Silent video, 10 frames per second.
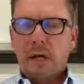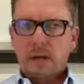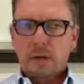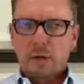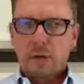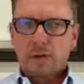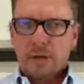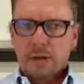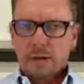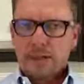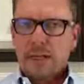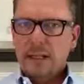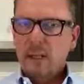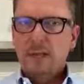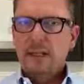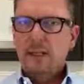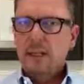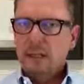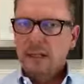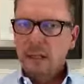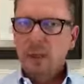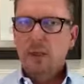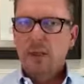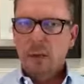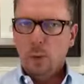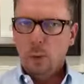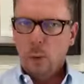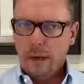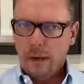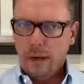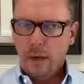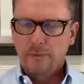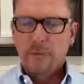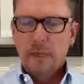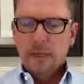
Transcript: about coronavirus that you need to be acutely aware of.